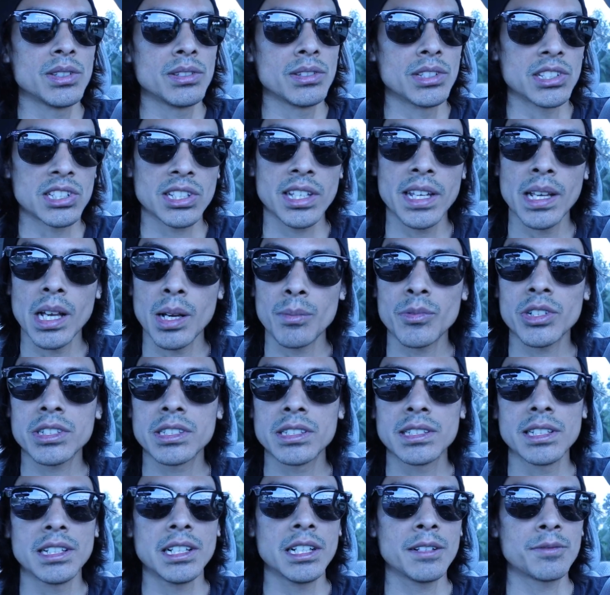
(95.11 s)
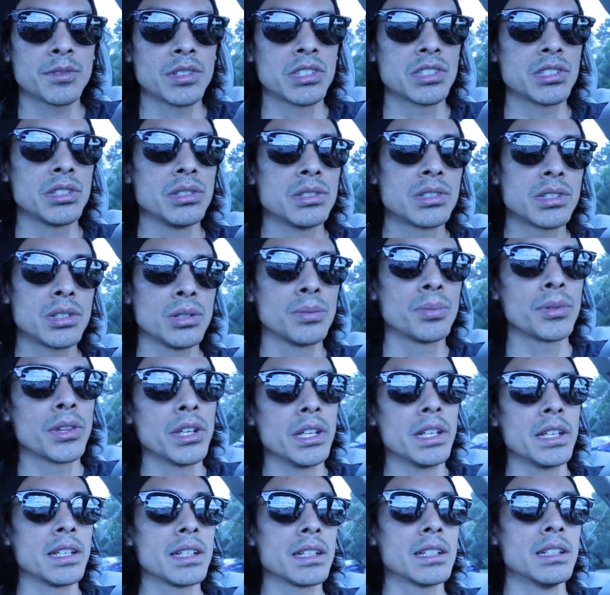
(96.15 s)
this camera stuff this youtube
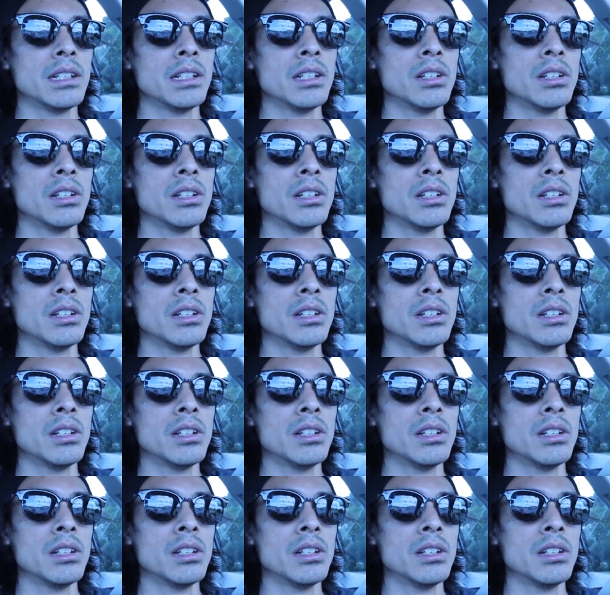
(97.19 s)
thing